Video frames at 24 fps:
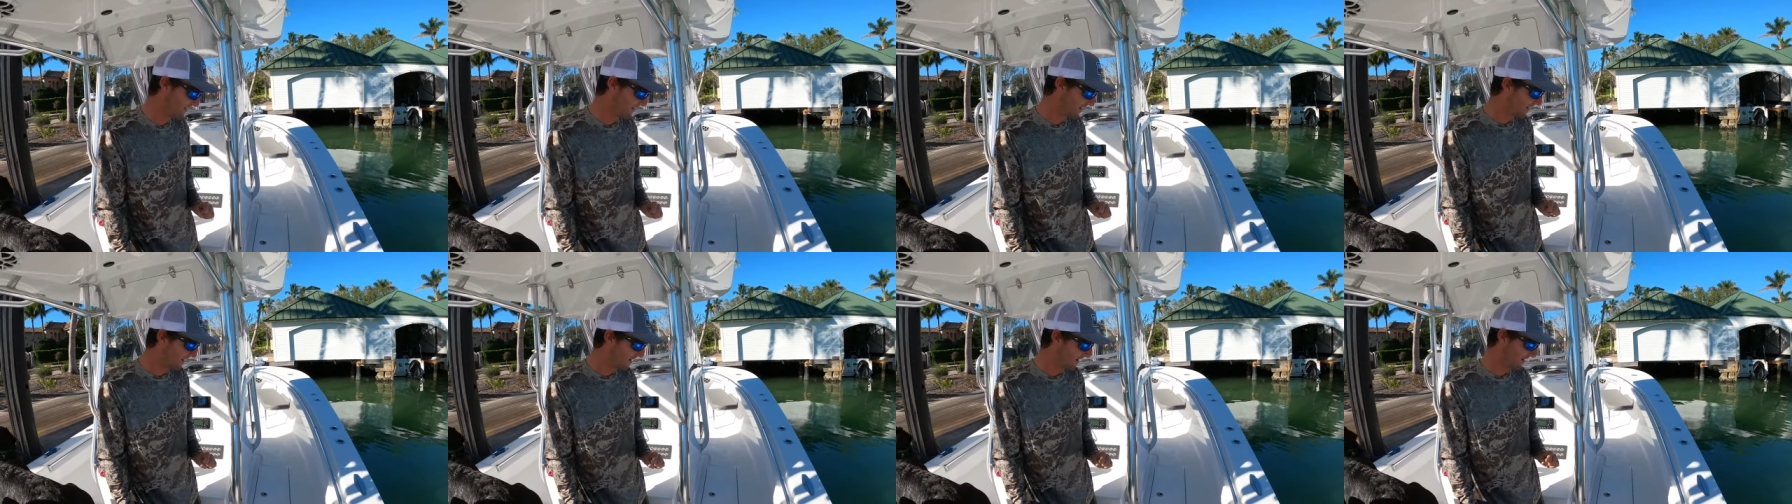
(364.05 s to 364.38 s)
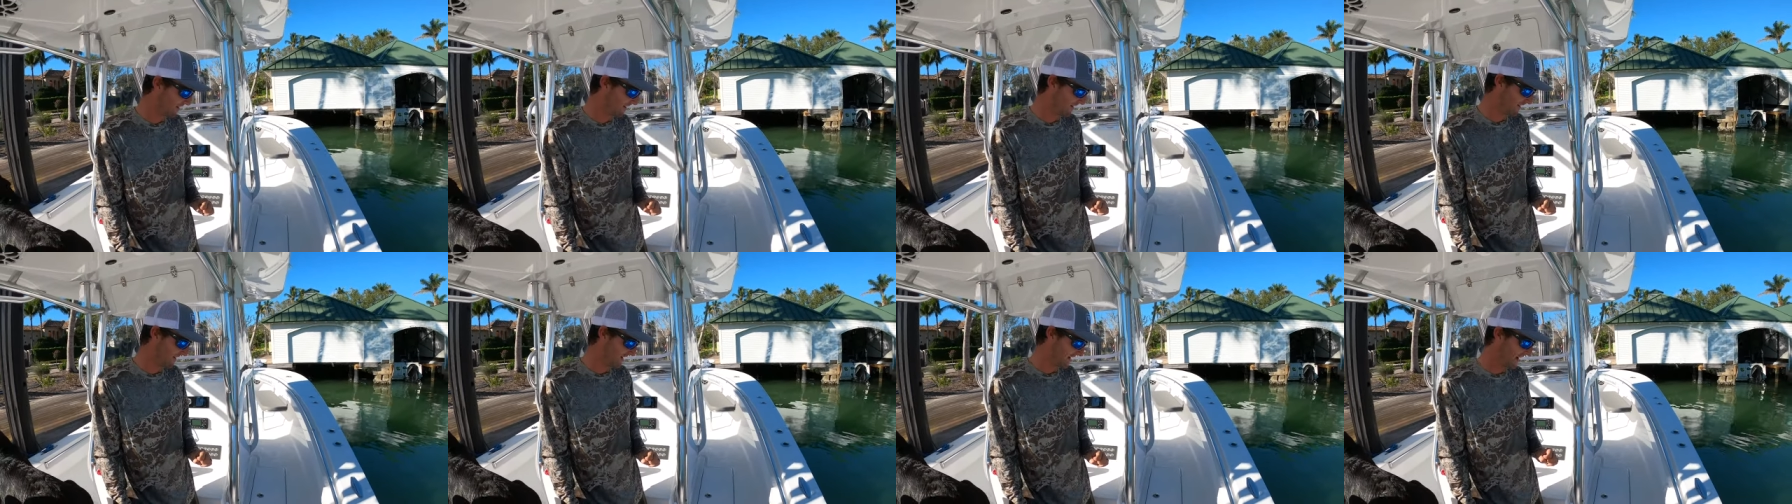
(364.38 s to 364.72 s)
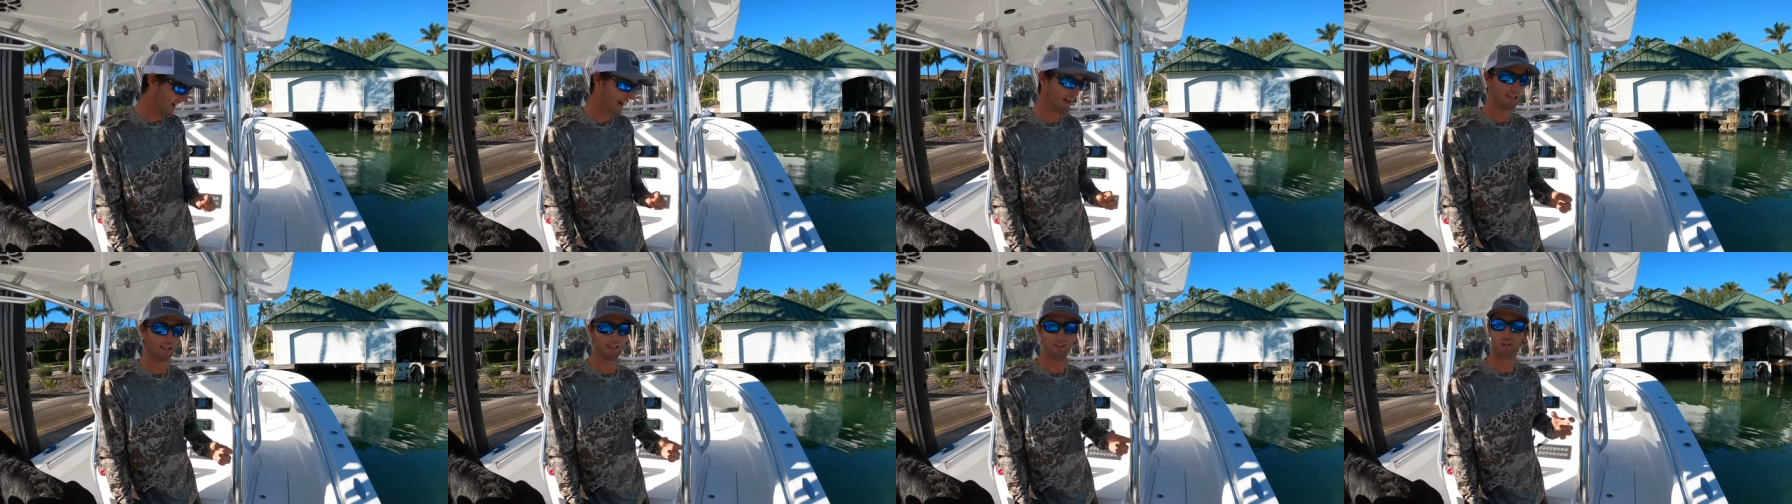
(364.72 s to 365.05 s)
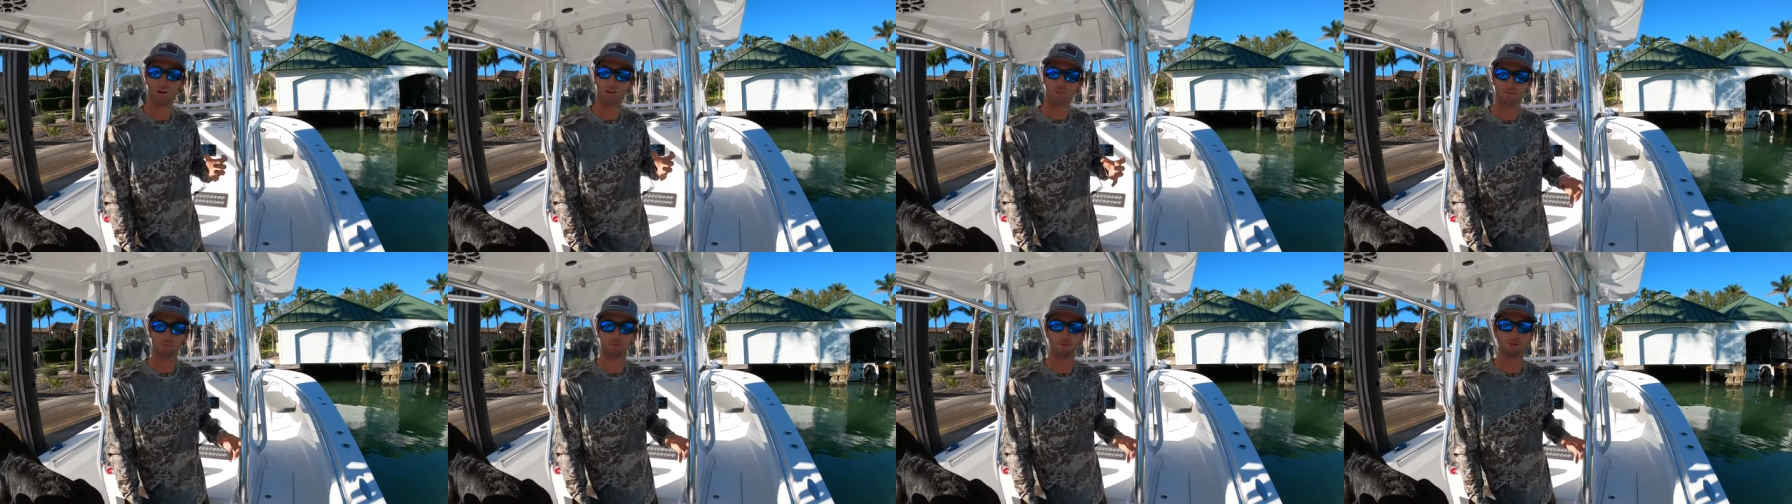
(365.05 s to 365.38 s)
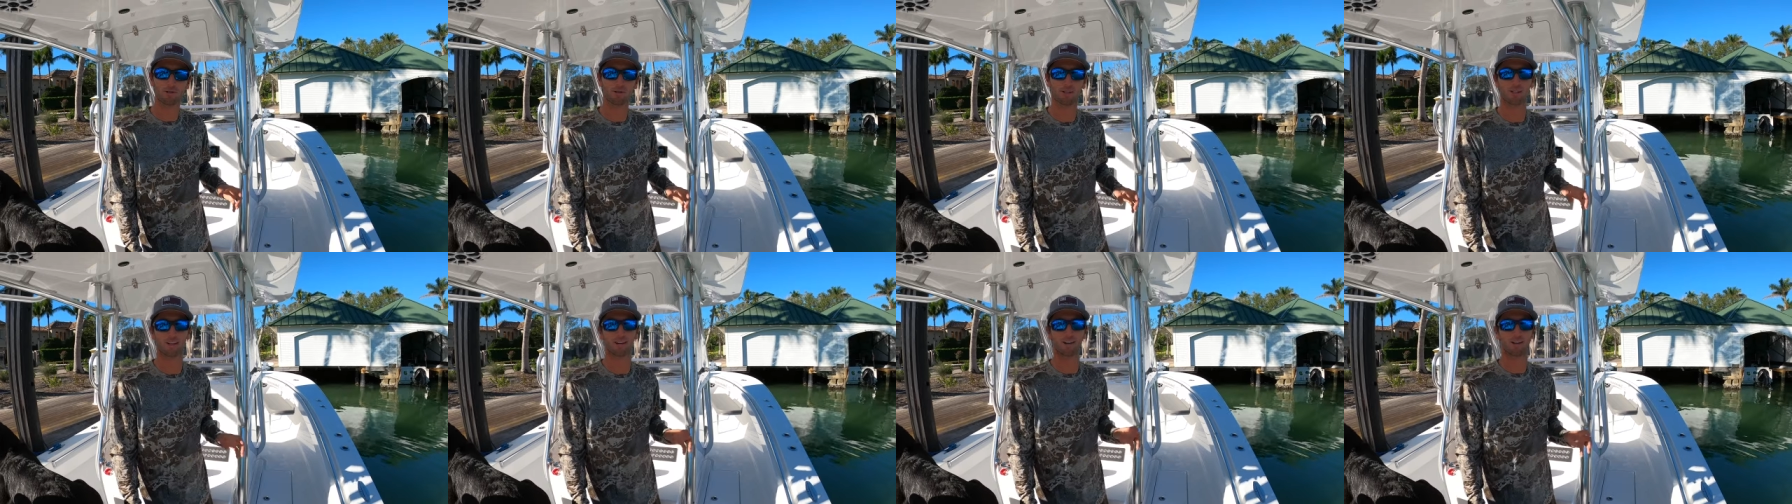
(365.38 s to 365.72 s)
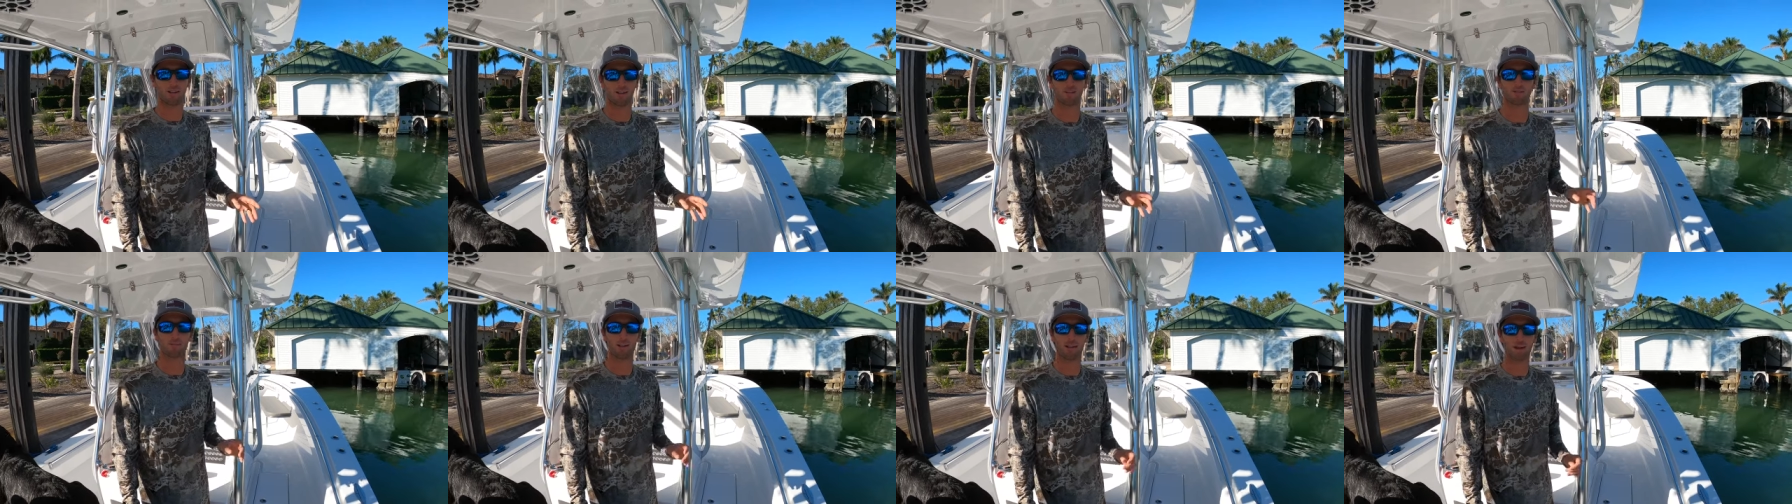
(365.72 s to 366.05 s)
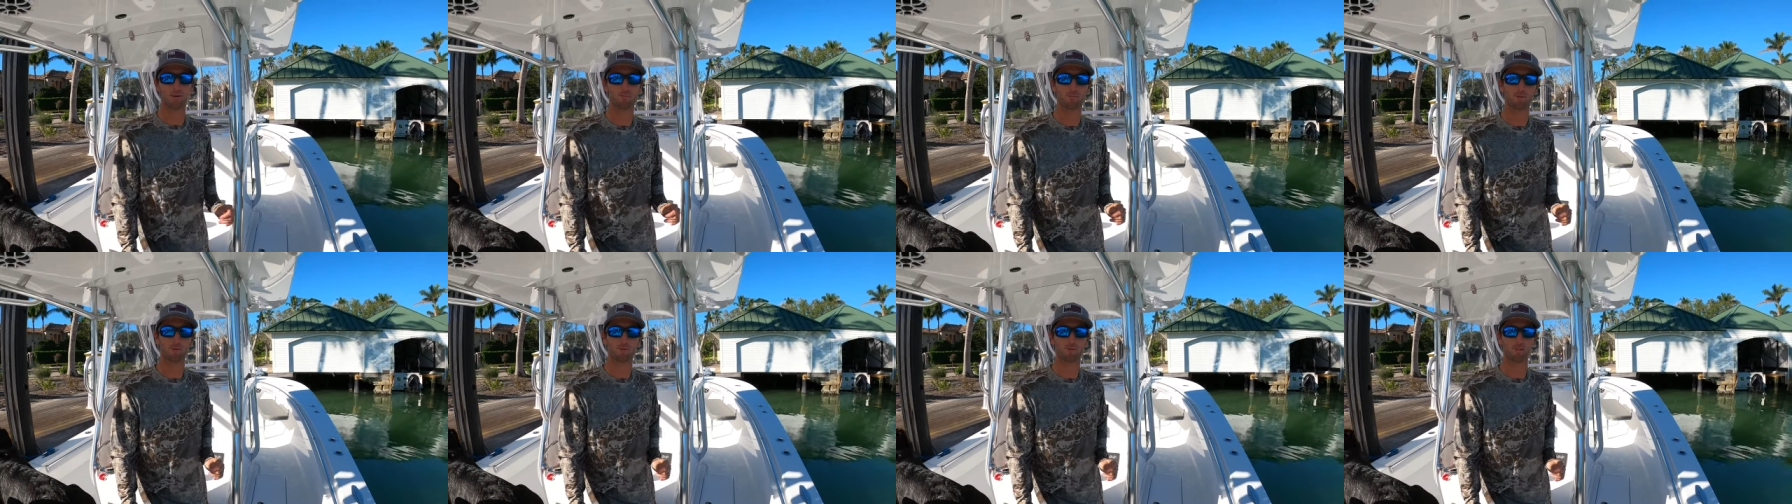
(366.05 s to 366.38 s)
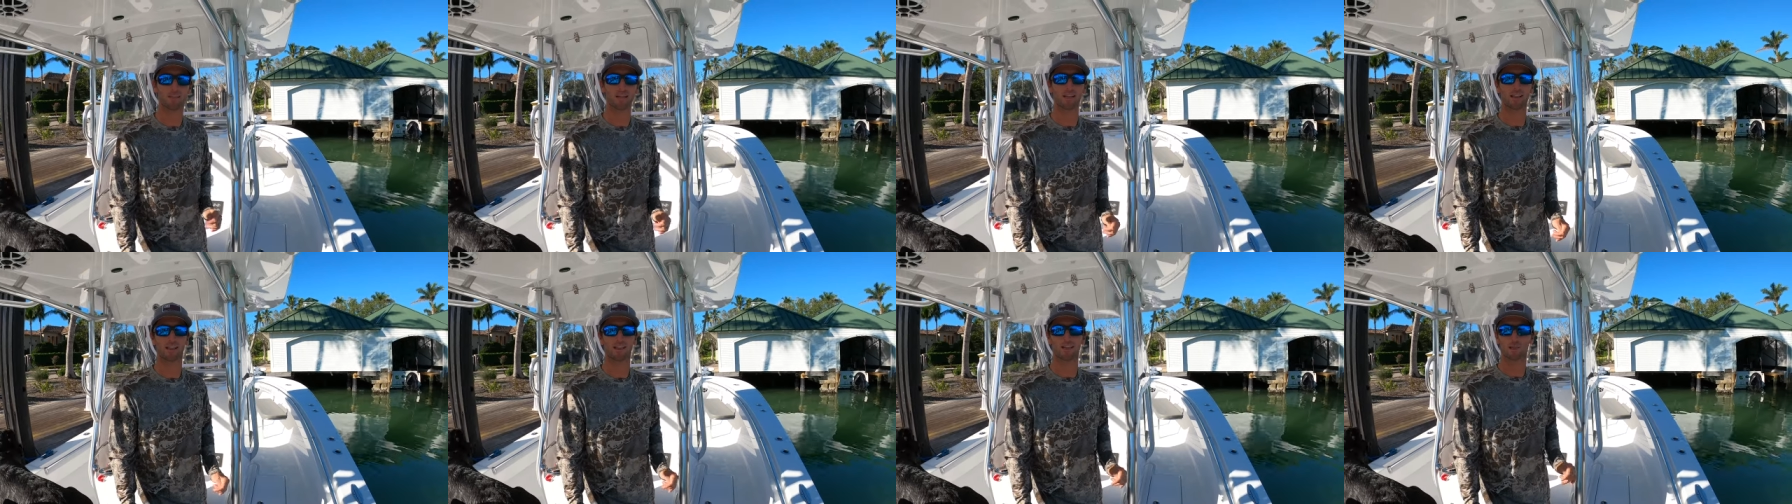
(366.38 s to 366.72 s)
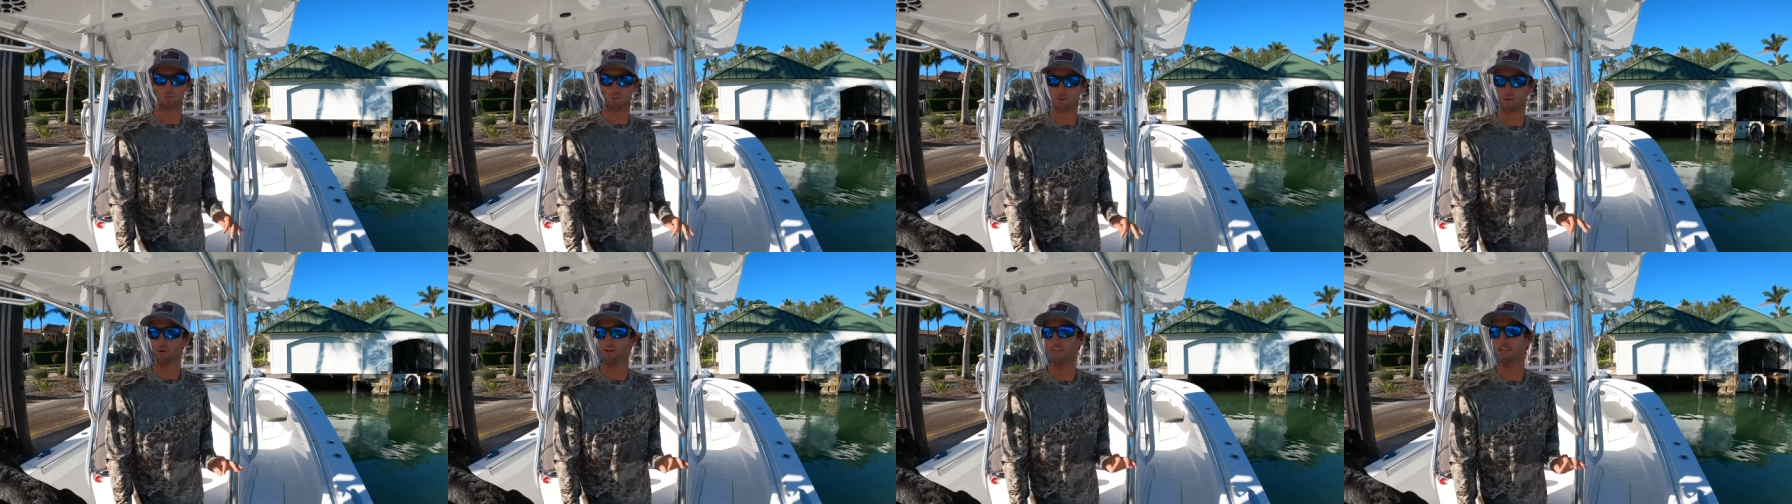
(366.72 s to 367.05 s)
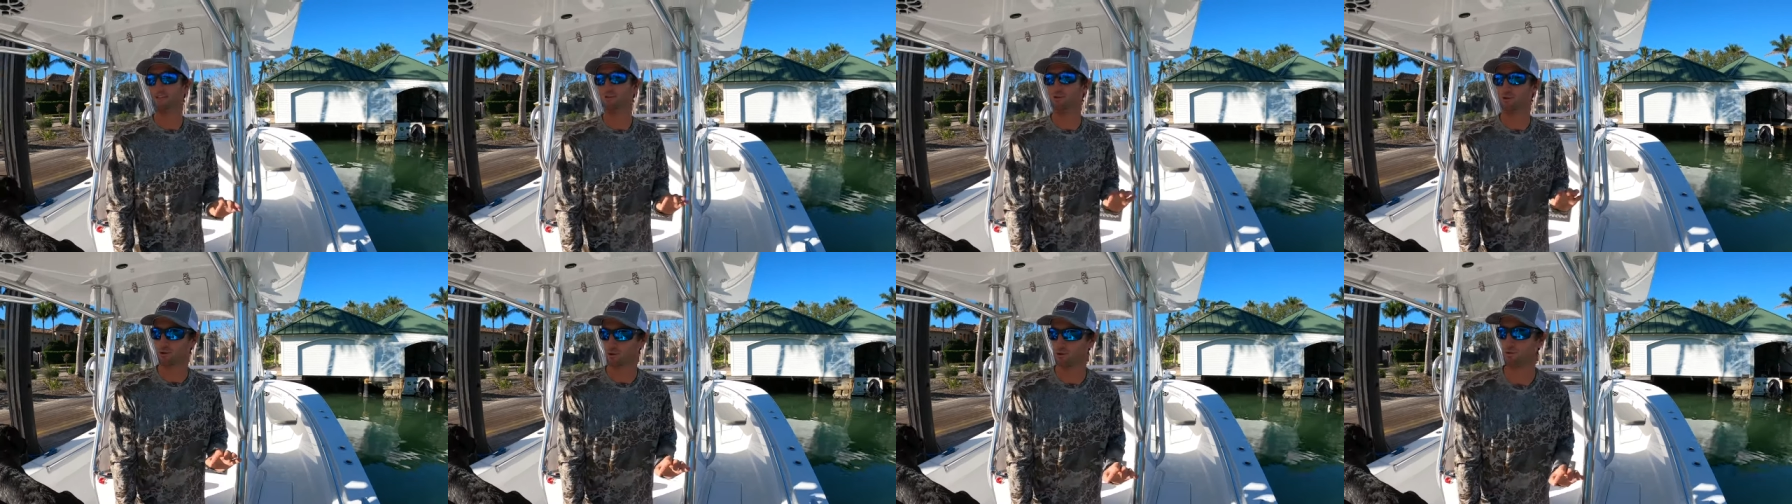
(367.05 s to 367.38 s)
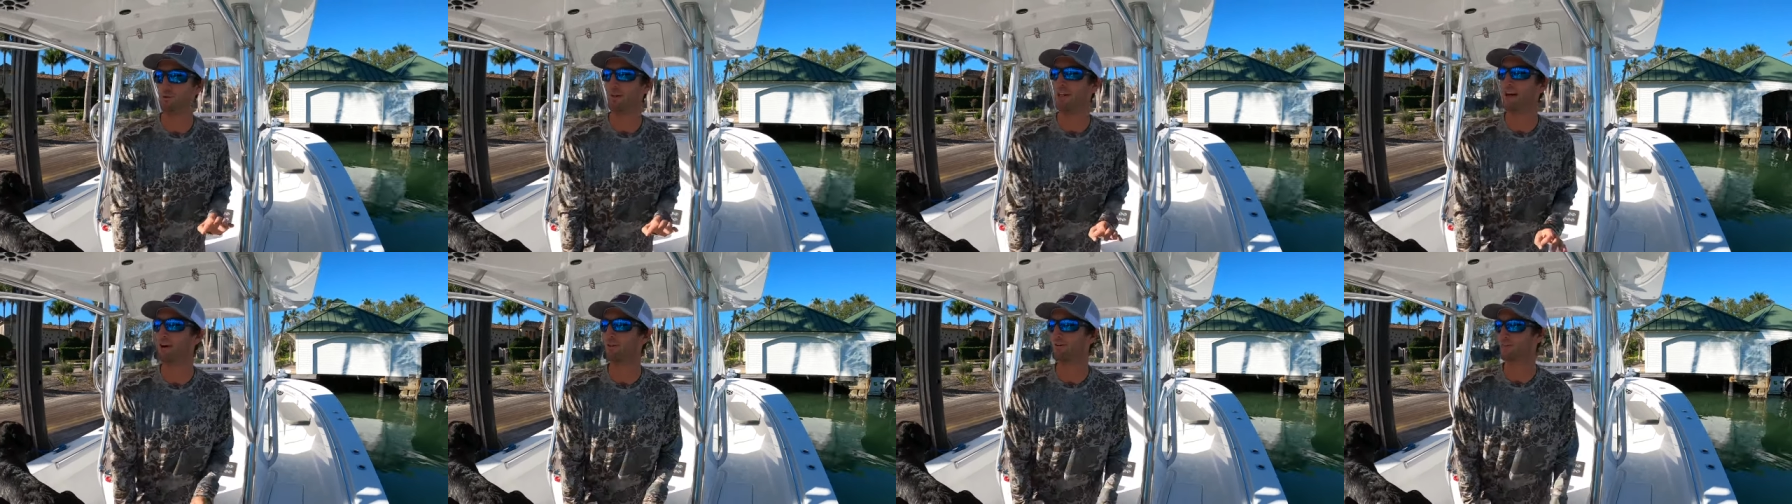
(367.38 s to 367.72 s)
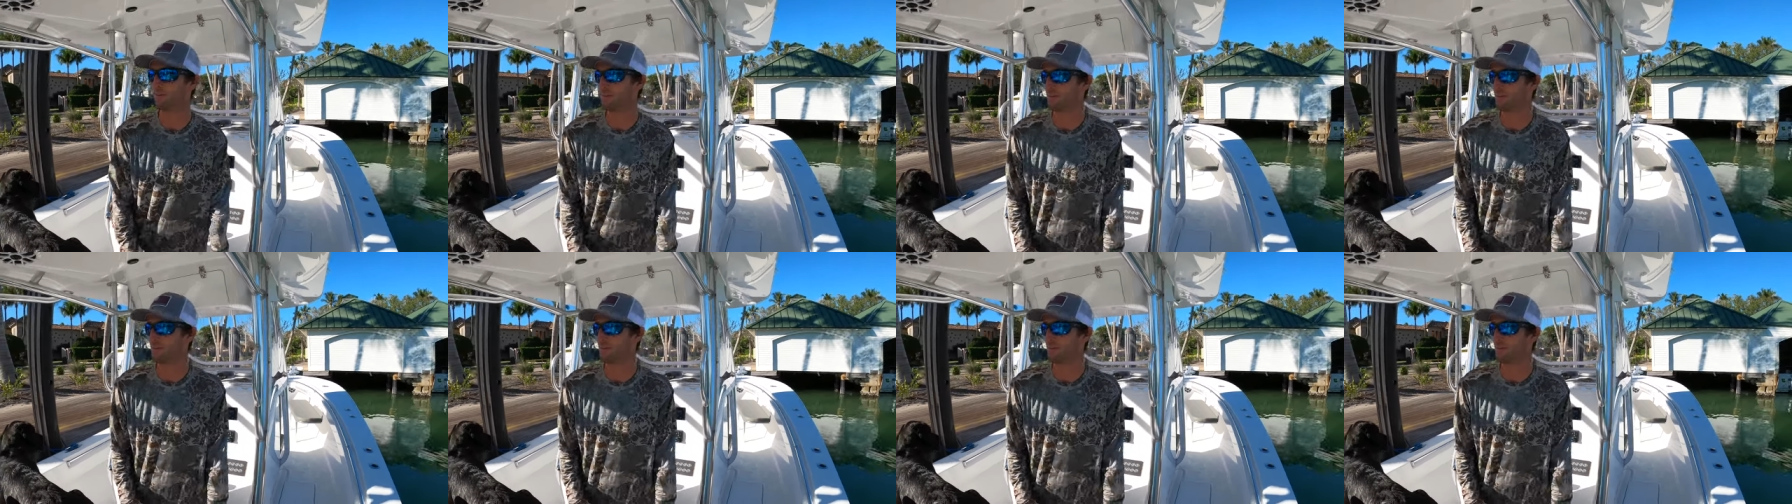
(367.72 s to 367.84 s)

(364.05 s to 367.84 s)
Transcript: Uh, I love music and I love loud music. This boat gets too loud